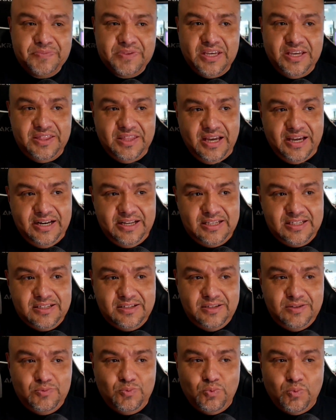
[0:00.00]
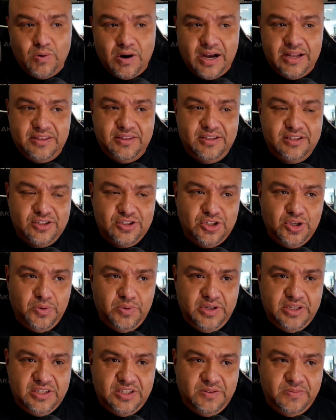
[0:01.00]
And that is what the
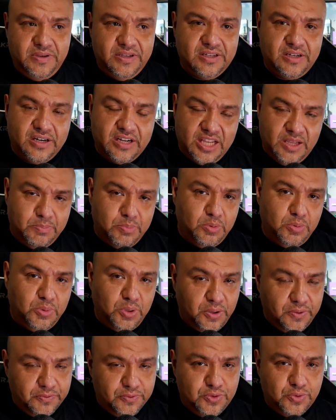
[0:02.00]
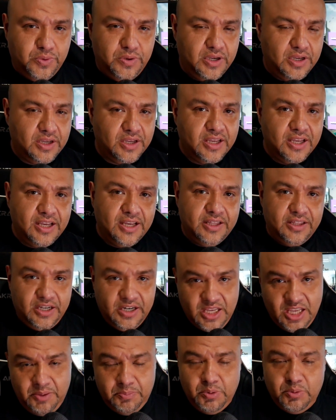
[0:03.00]
Sony TVs are capable of doing. They're
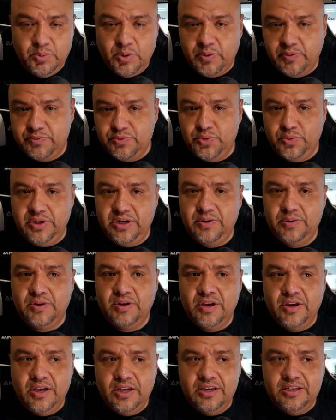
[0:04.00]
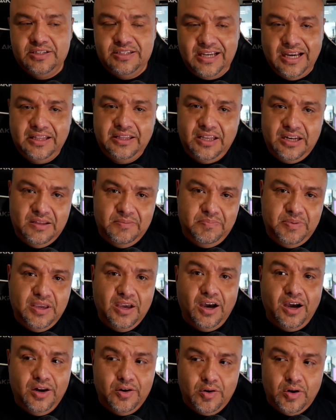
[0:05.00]
capable of doing 1080p
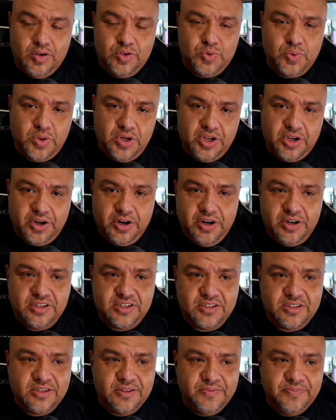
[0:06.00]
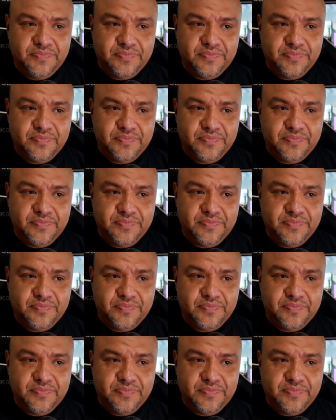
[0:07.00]
120 hertz.